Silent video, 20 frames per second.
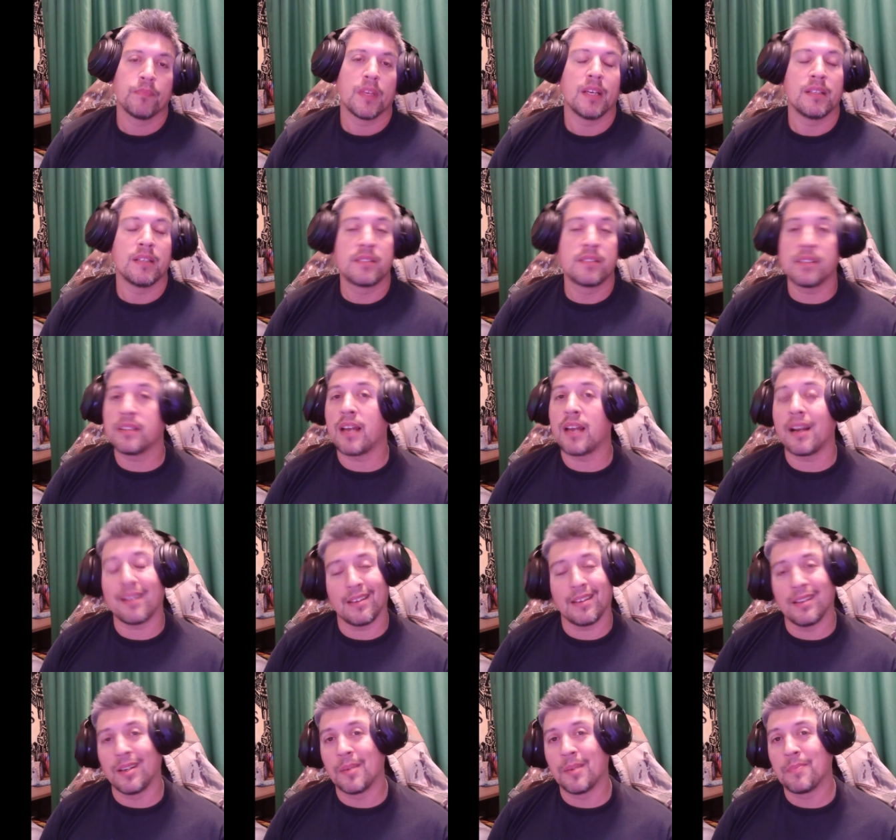It did not
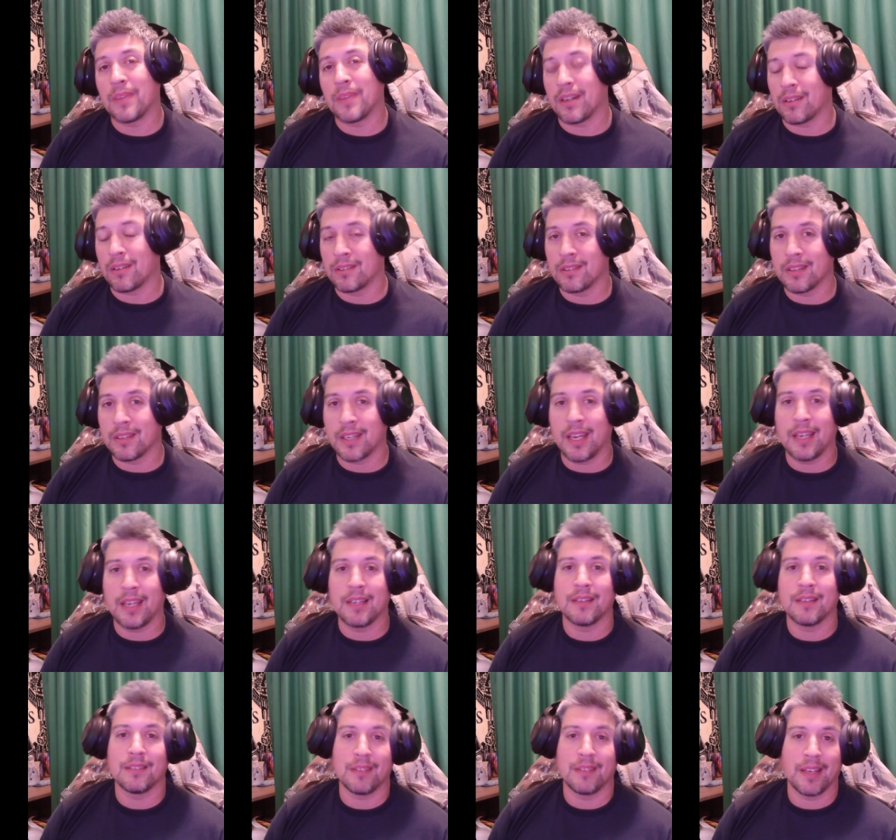help that Hurricane
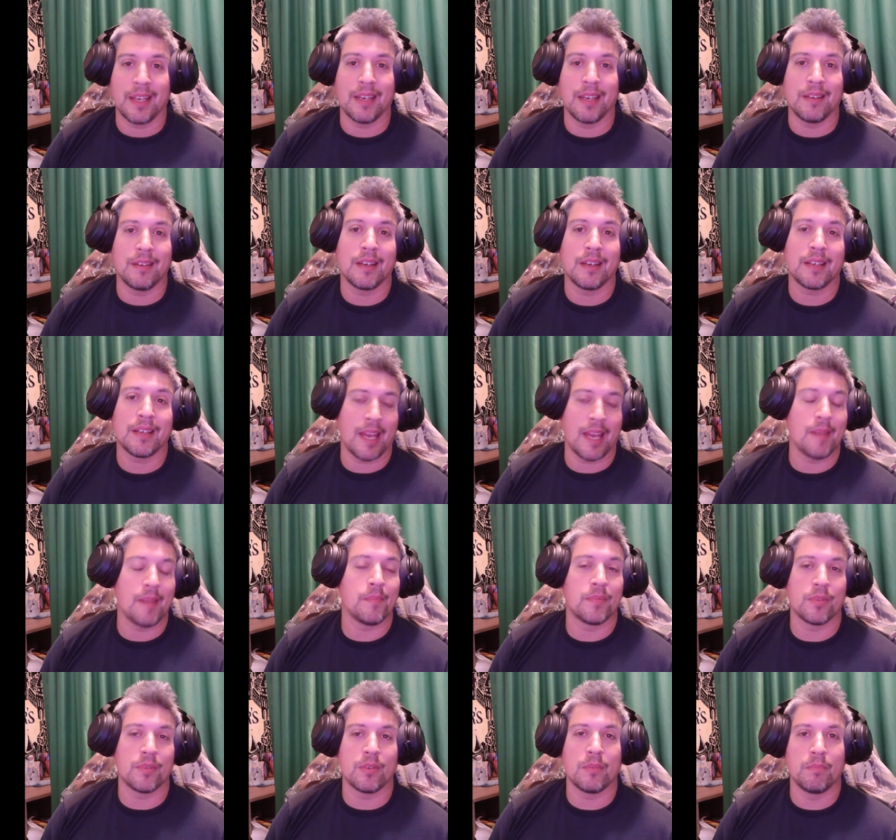Helene came
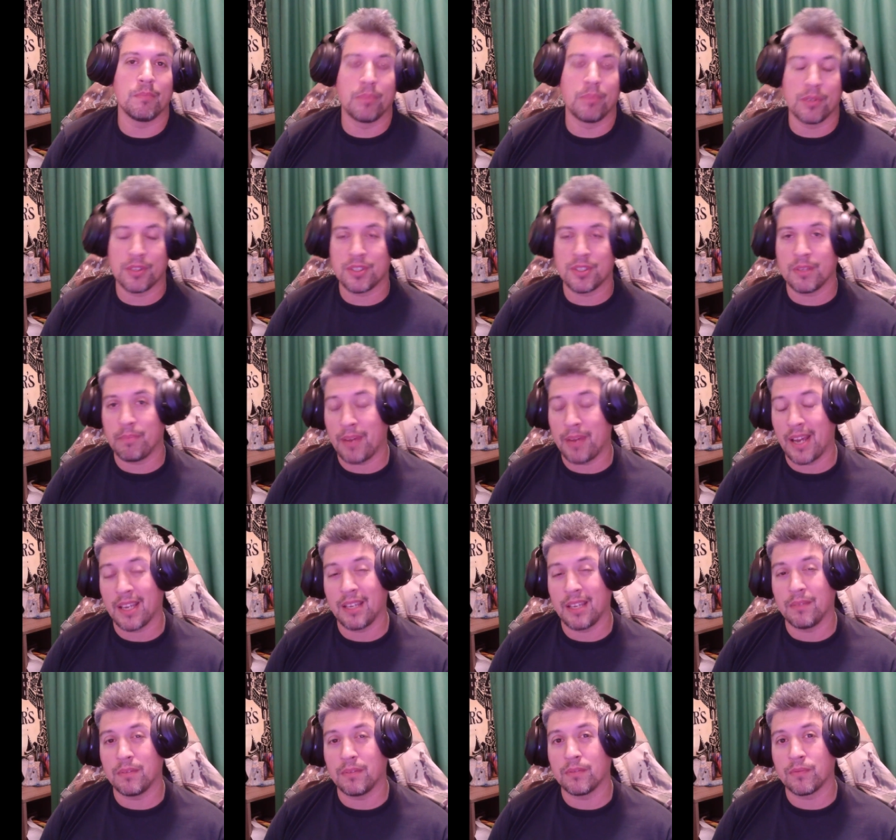through and pushed it
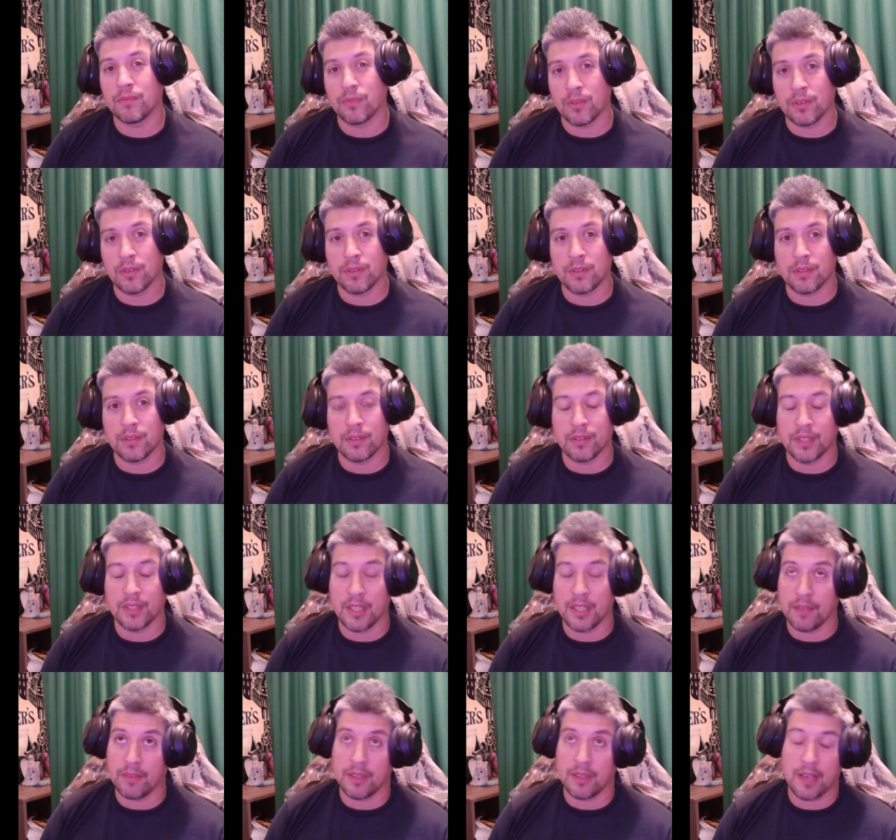back even further,
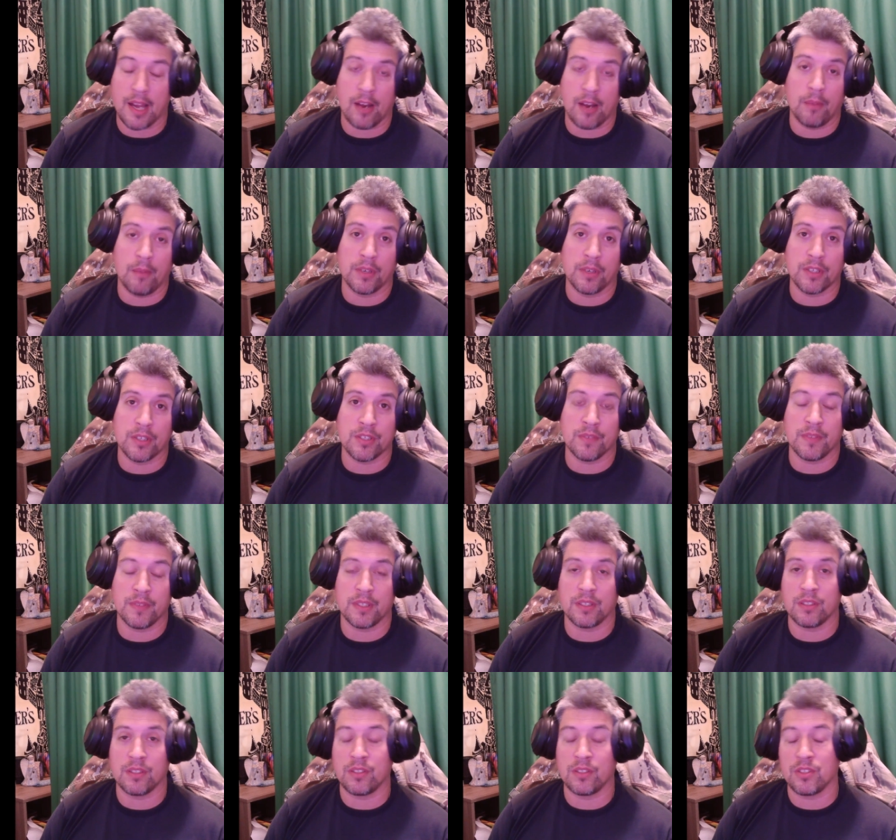given how much of
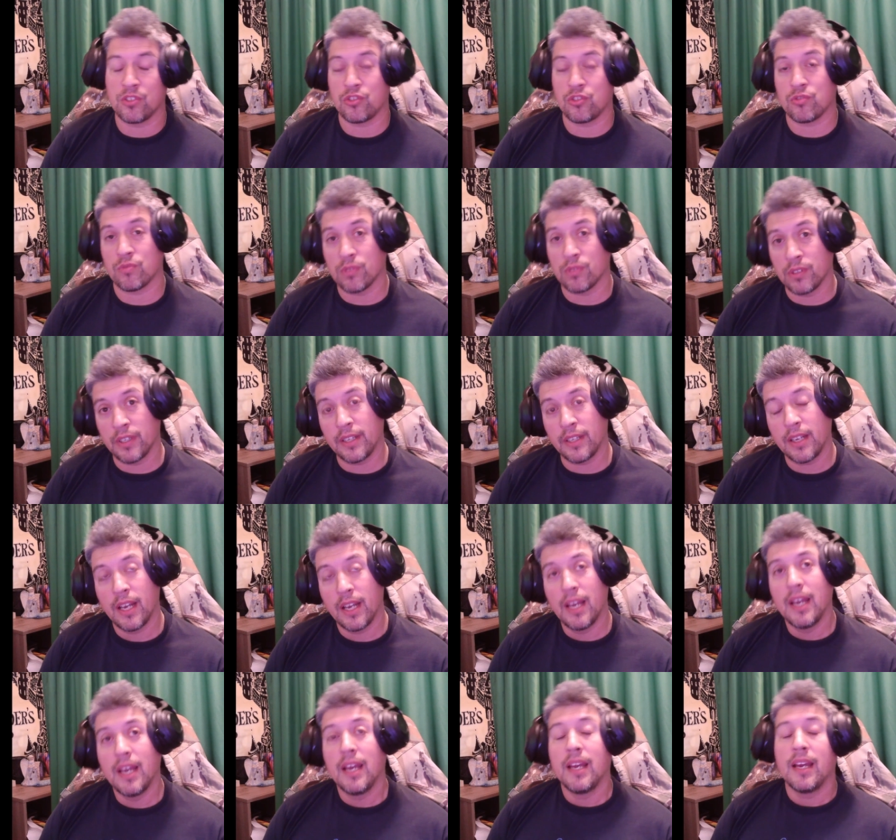it destroyed
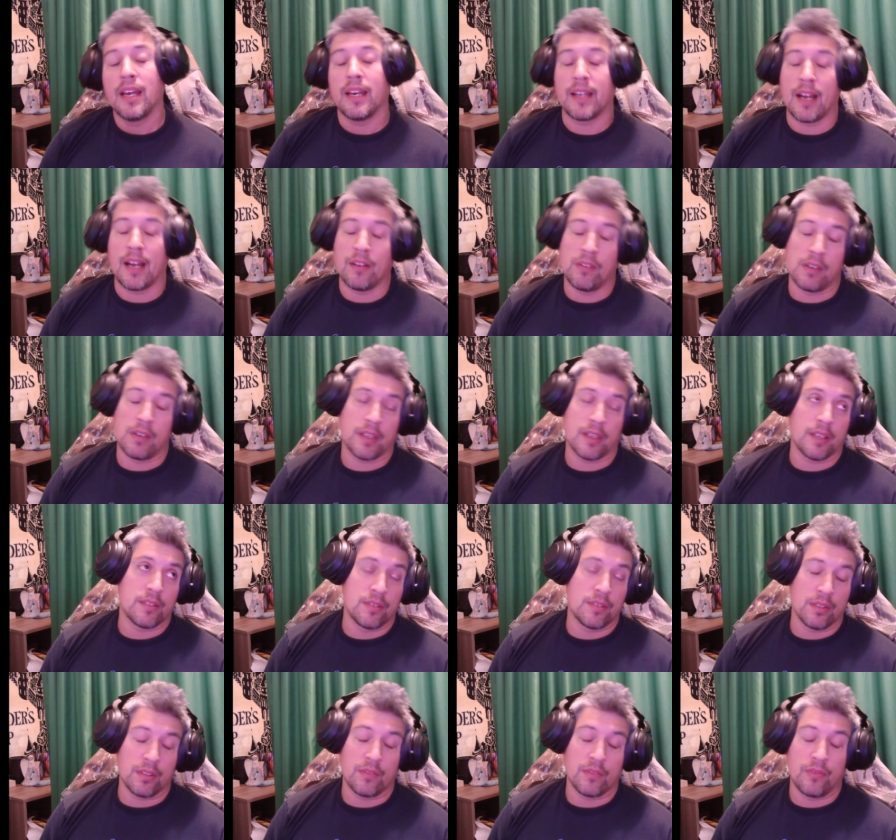and how long it
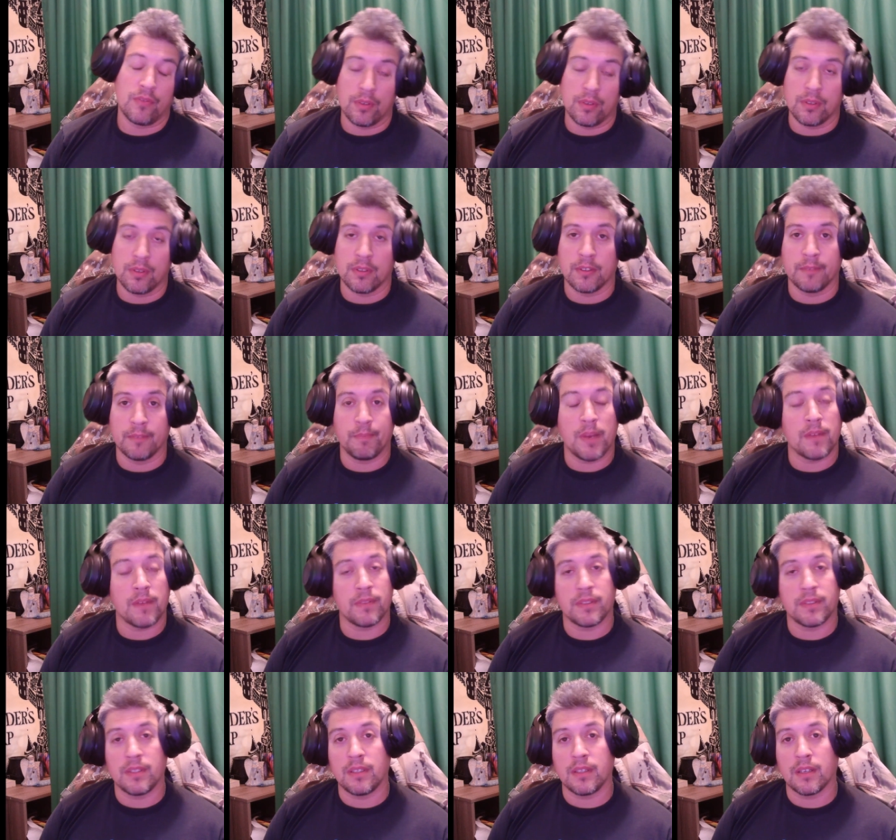took for
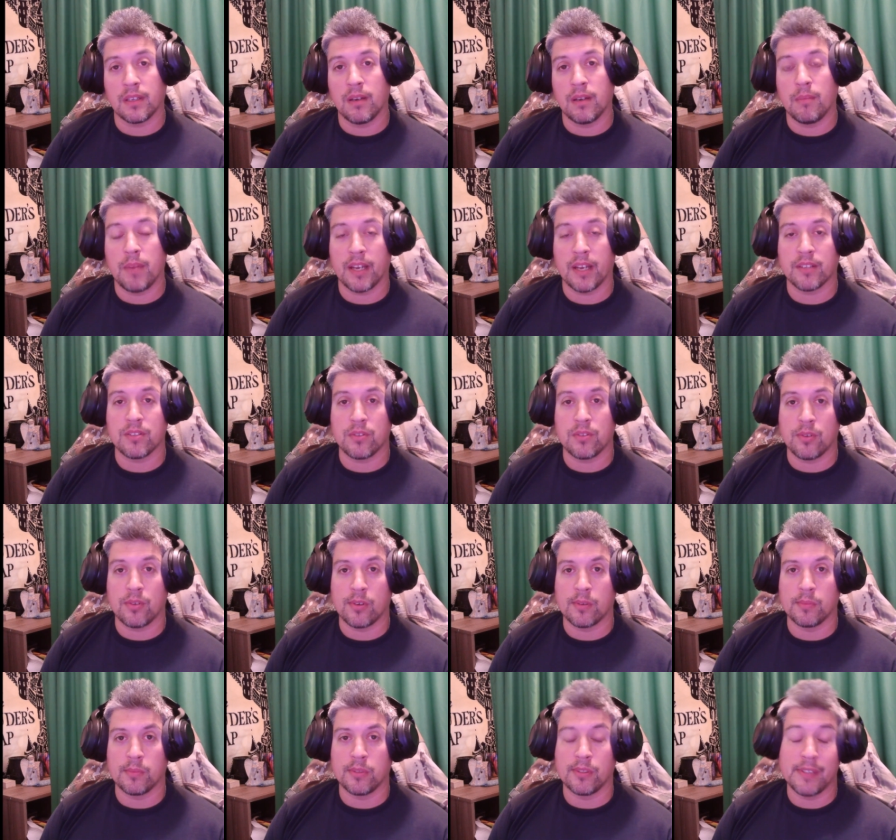everything to come back to
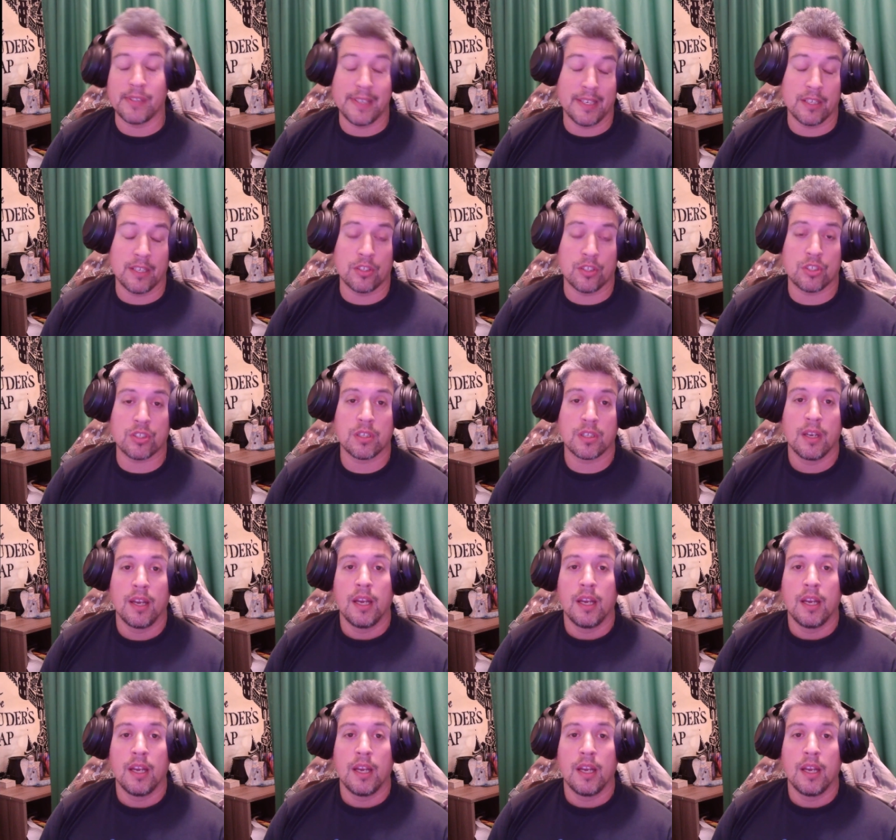normal-ish.